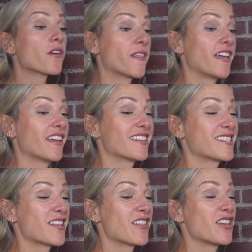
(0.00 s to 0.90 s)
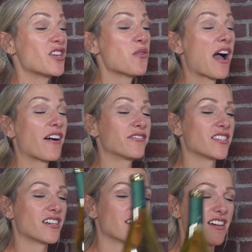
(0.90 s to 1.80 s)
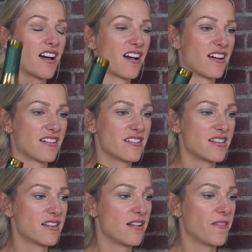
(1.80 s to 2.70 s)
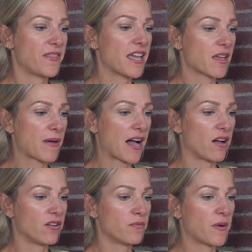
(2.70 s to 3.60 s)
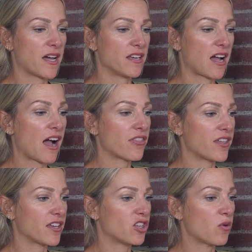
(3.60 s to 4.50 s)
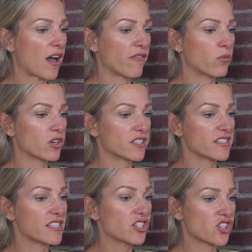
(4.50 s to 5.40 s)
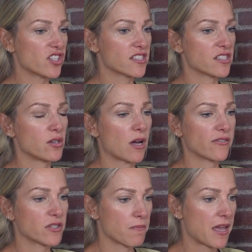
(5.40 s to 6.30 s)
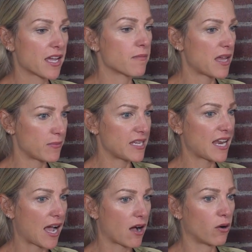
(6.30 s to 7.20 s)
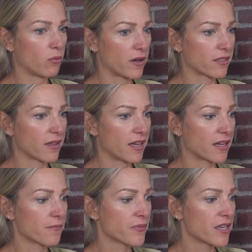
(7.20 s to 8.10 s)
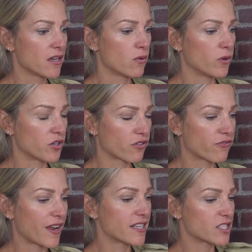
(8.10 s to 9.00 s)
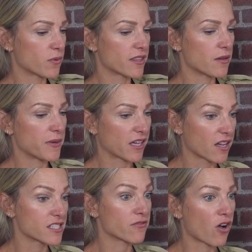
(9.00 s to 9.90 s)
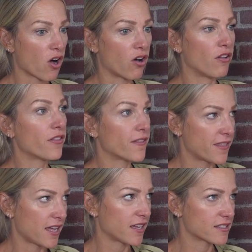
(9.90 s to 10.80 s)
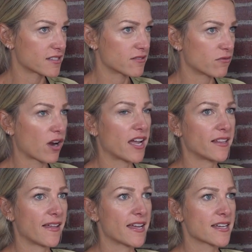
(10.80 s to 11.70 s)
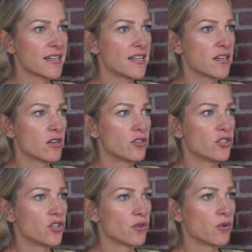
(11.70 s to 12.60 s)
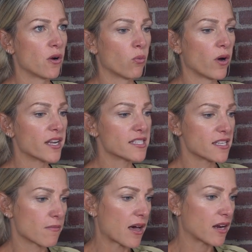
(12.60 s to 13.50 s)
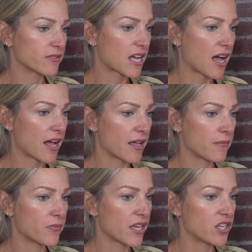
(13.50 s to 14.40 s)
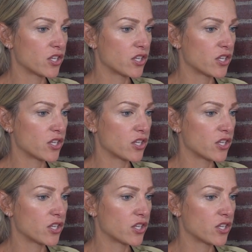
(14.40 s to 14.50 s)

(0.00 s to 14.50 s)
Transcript: things that you have to think about, but I think you have more decisions that you have to make maybe now with, like, when you're faced with it because of all the things, right? Like, what is the amount of time that